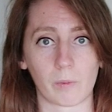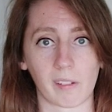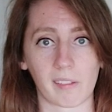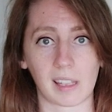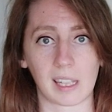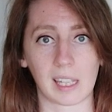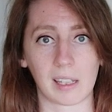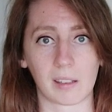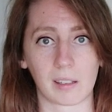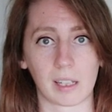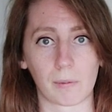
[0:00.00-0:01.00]

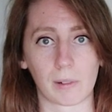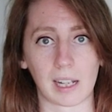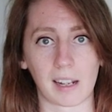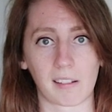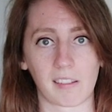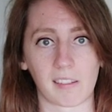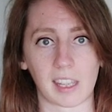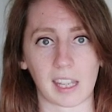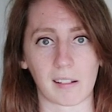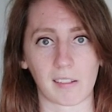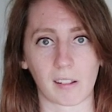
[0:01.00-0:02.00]
obviously it relaxes
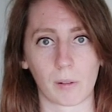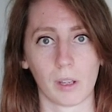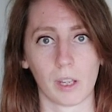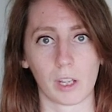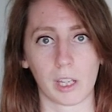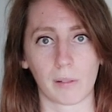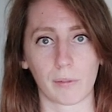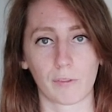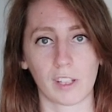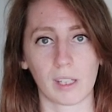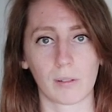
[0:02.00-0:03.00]
again. So you can
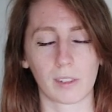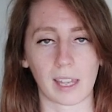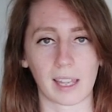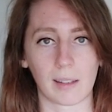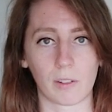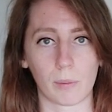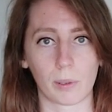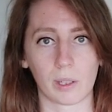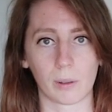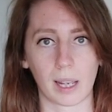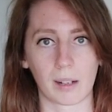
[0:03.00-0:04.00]
feel that if you
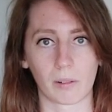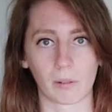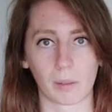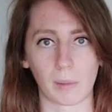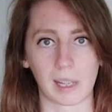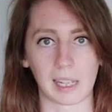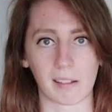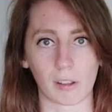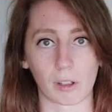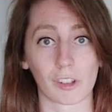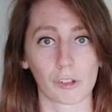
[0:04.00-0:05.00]
put your hand on the belly.
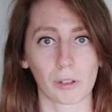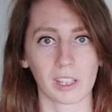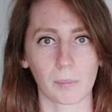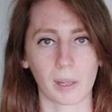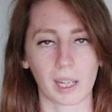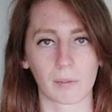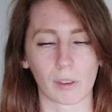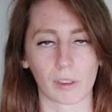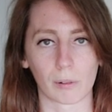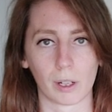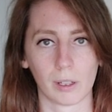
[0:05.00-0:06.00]
So constrict the back of the
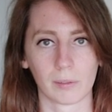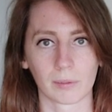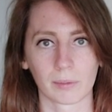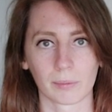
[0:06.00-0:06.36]
throat.